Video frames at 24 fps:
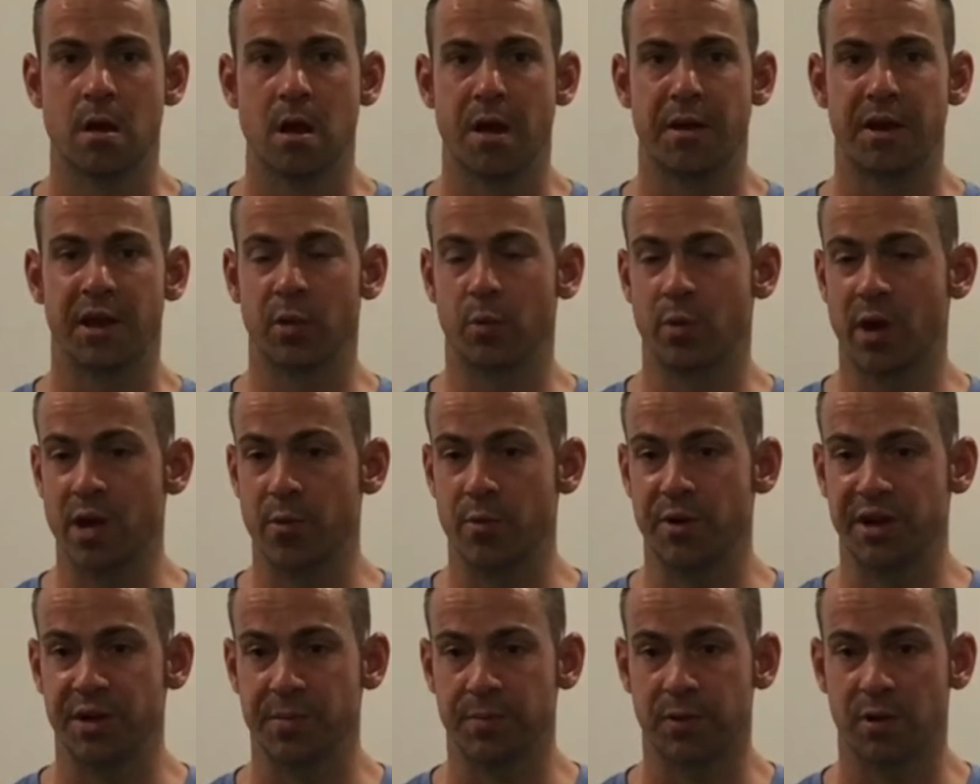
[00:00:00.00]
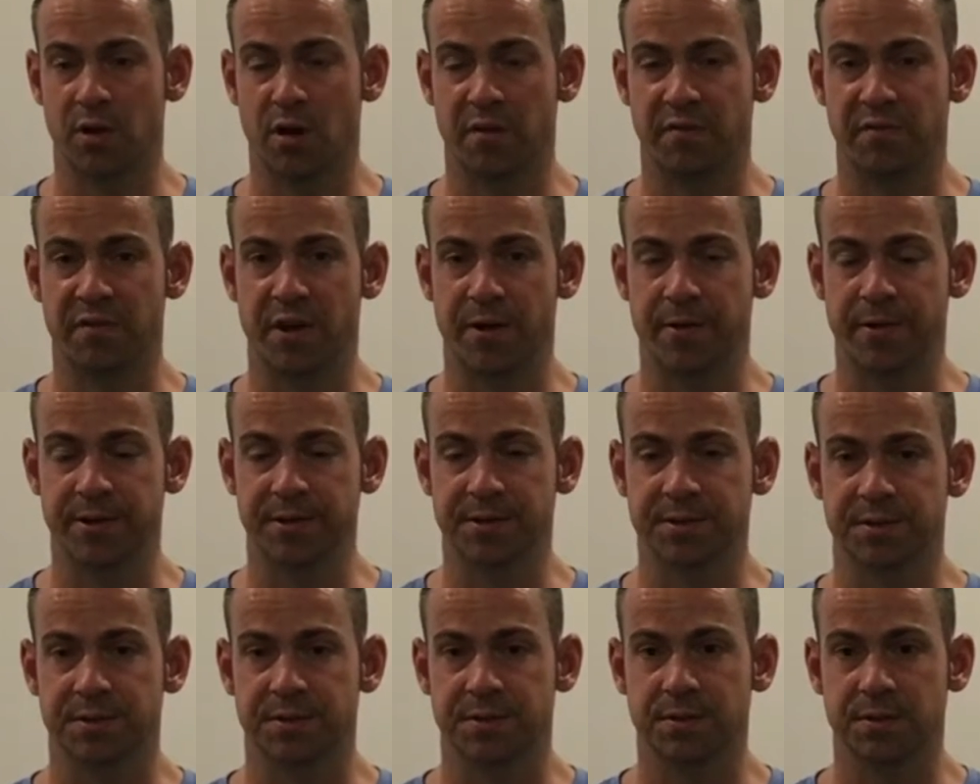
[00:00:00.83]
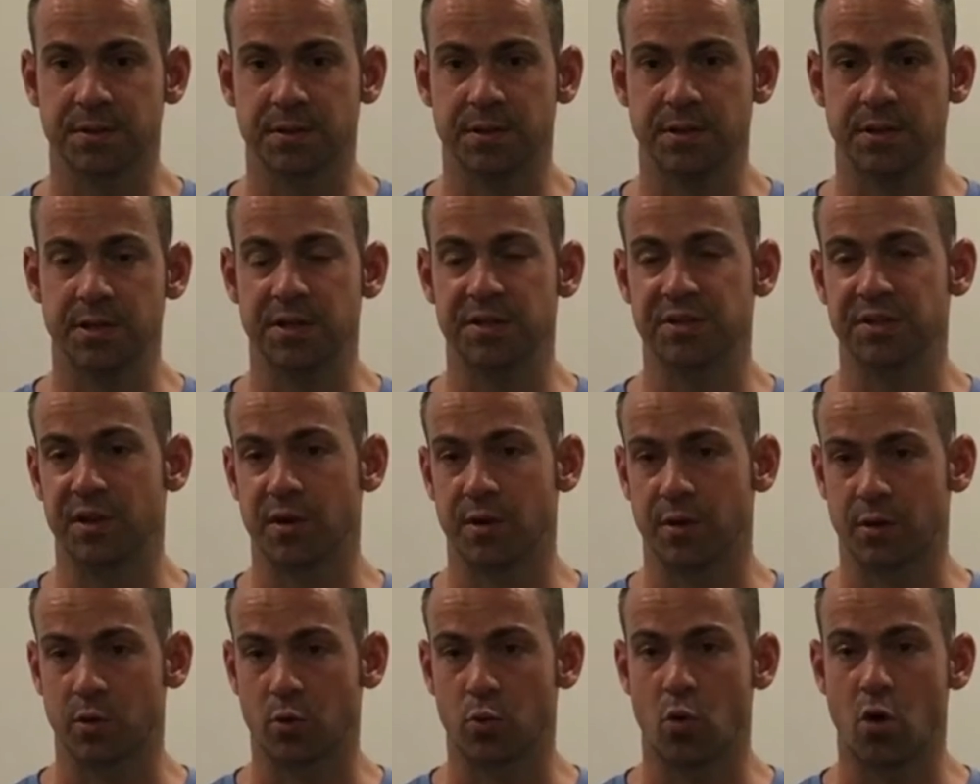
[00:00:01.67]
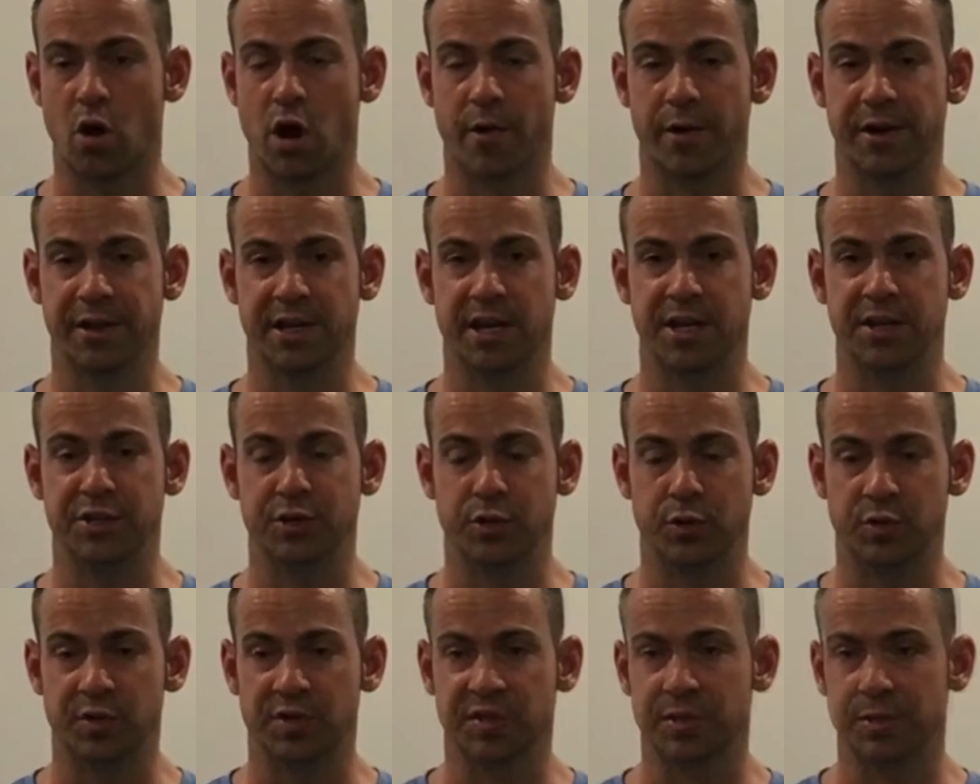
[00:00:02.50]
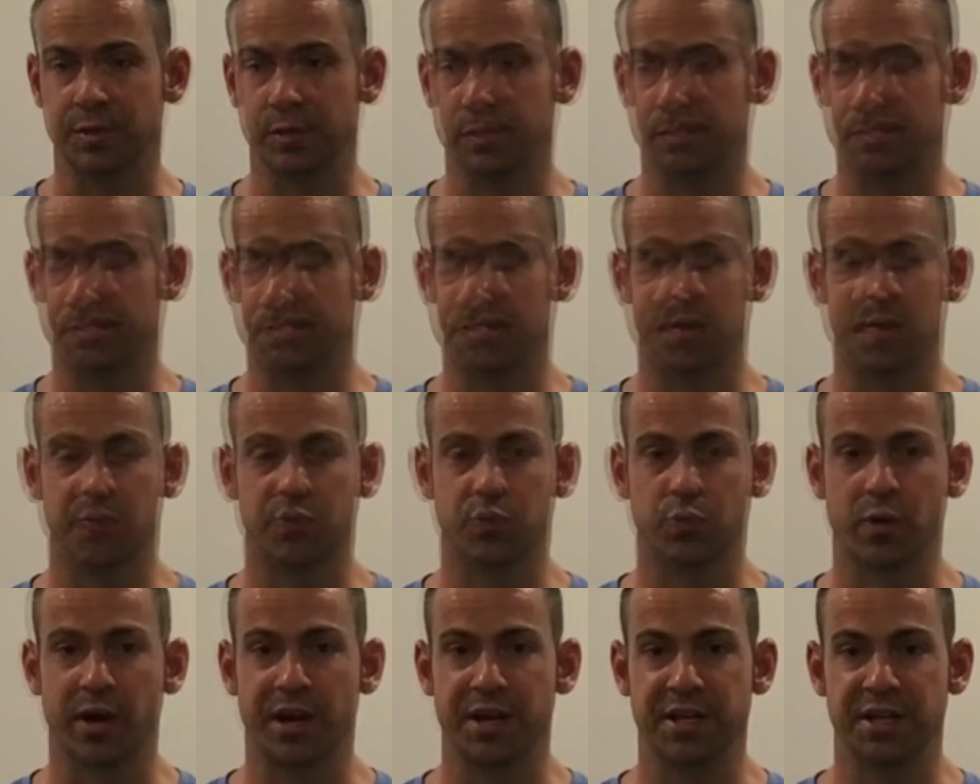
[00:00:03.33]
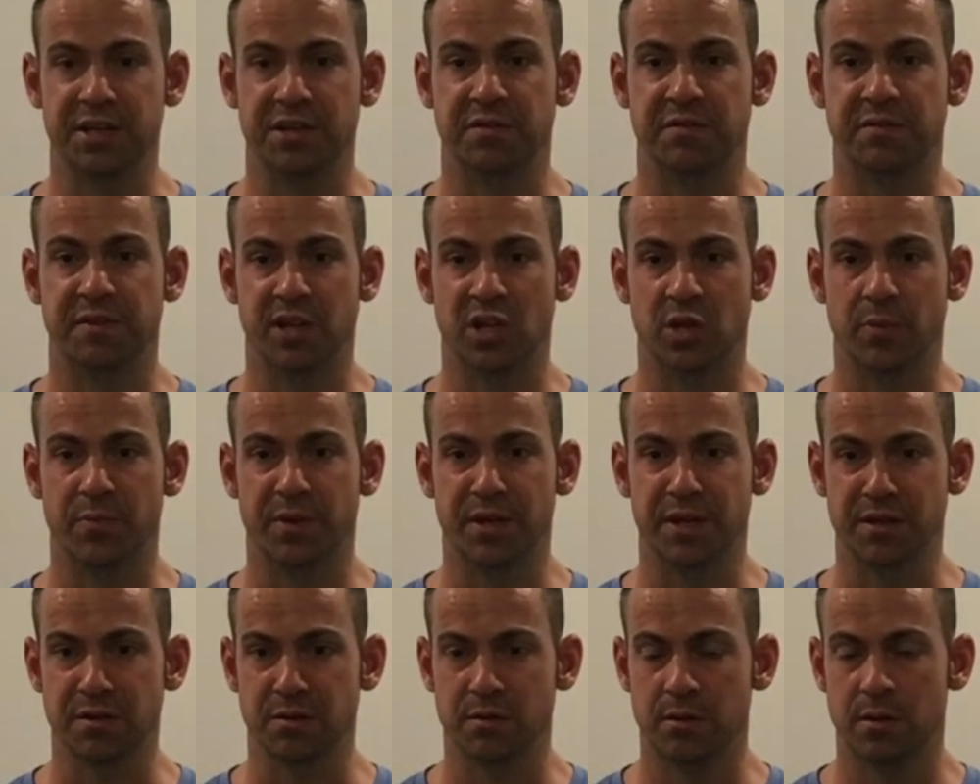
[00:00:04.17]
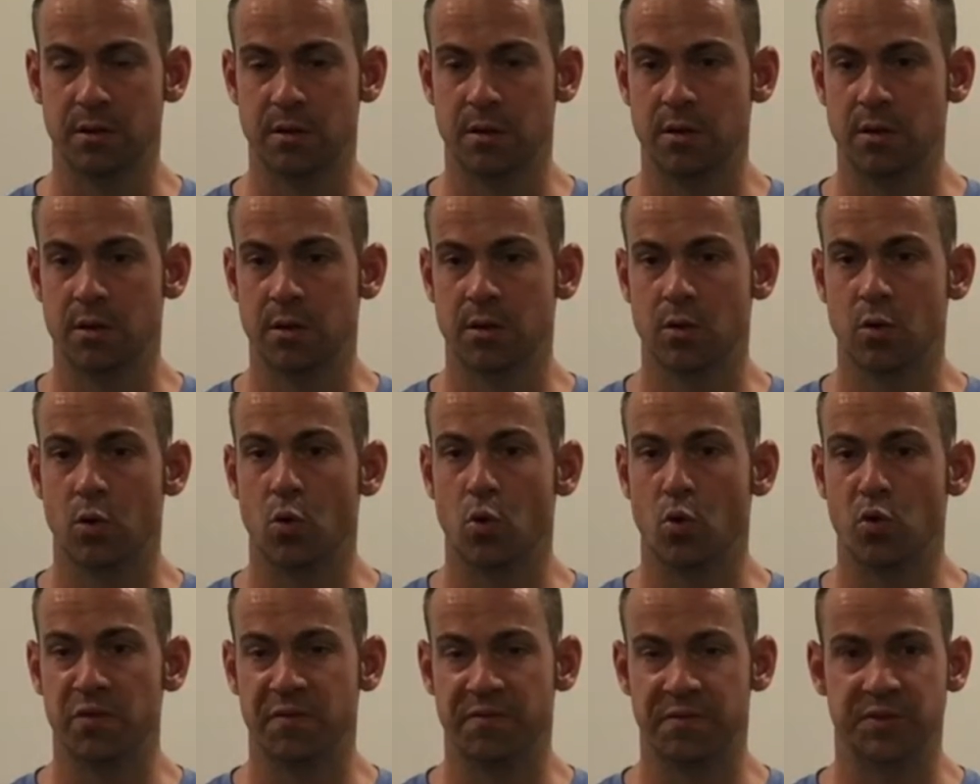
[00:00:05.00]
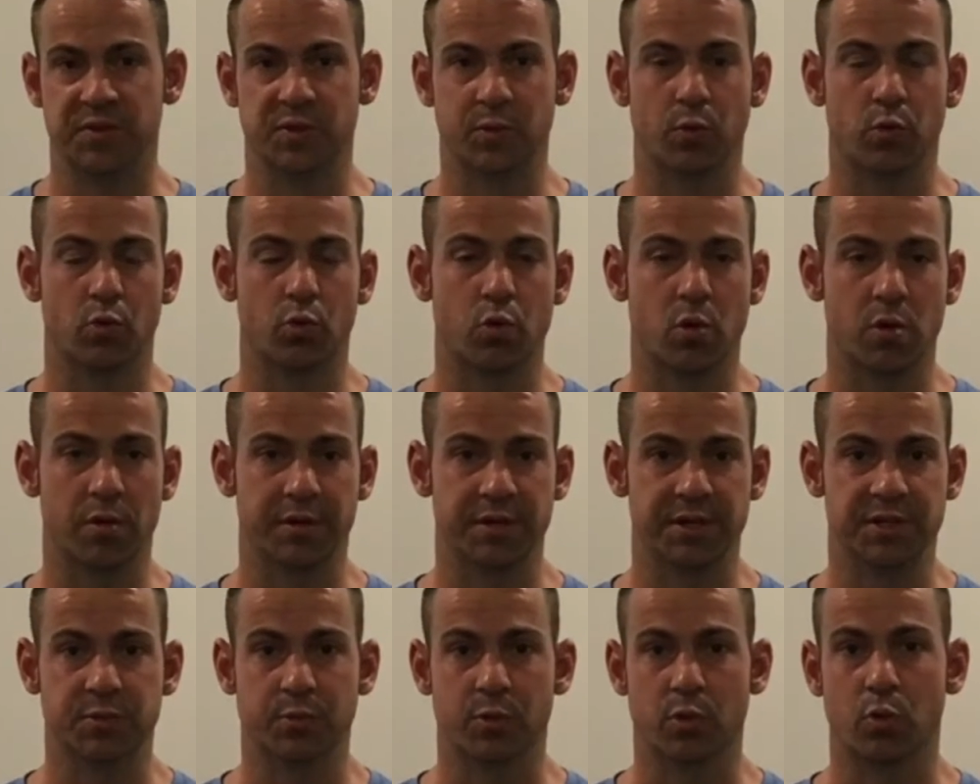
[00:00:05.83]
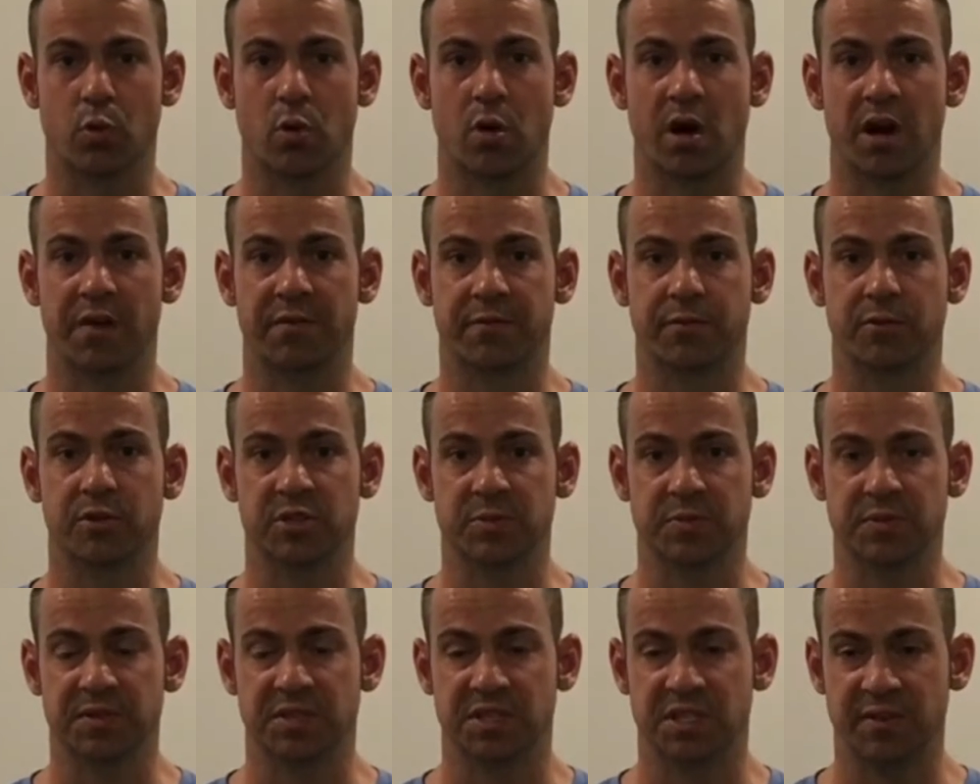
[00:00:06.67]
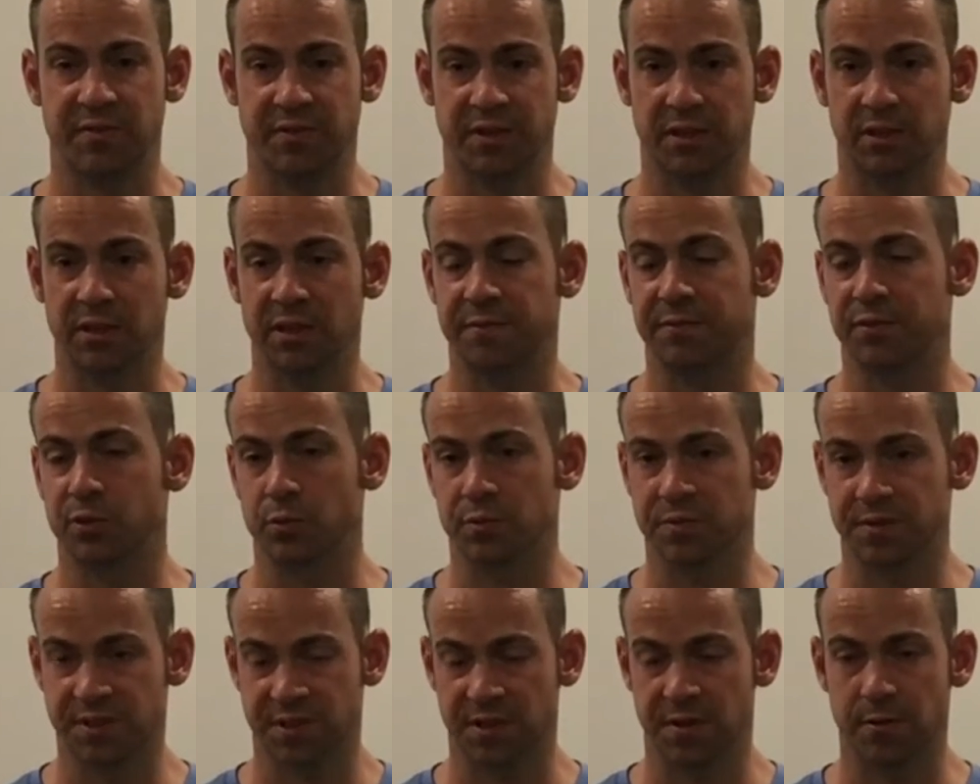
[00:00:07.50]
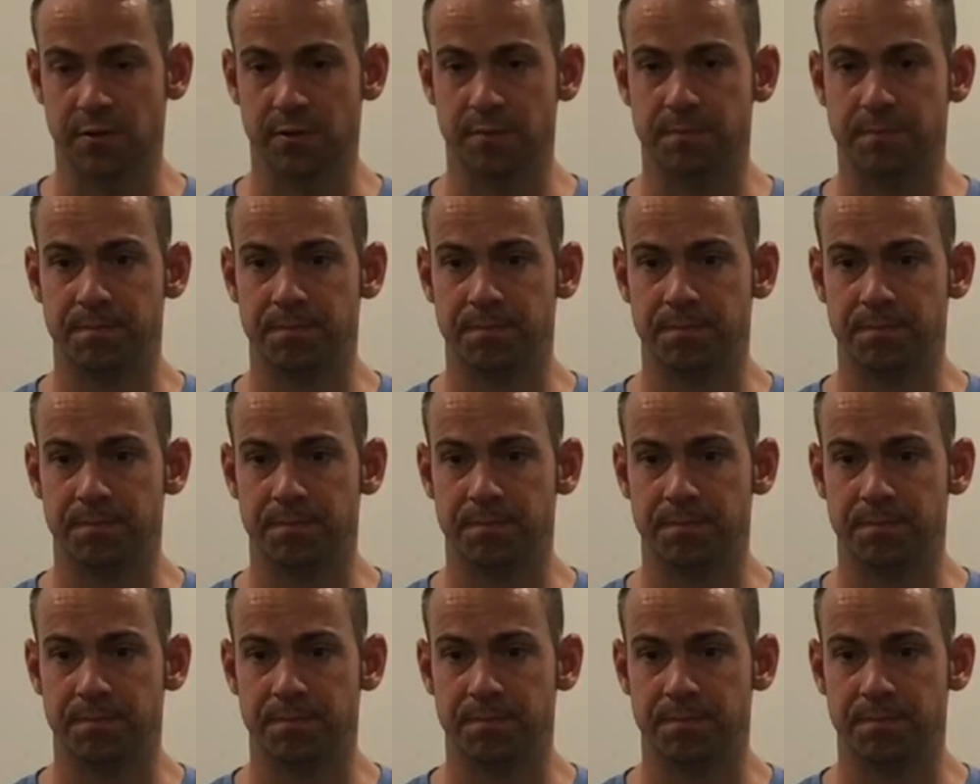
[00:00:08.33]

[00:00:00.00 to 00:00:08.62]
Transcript: Another way we can apply variance is in acquiring a new skill. Training and developing all the physical qualities required for a specific lift or skill.